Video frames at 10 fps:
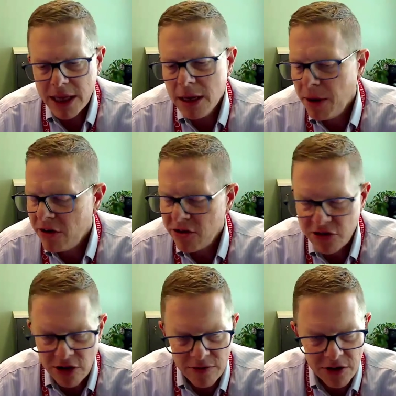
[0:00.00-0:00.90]
the inpatient
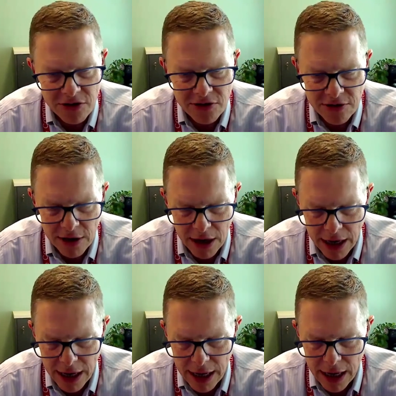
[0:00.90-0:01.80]
service,
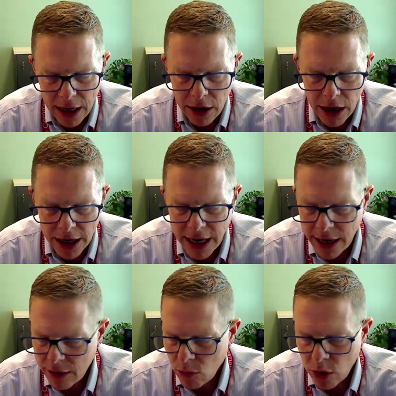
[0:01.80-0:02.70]
uh,
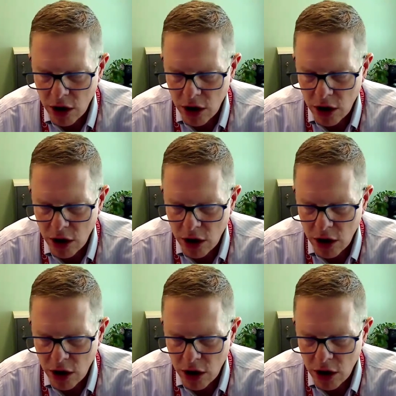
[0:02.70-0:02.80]
again would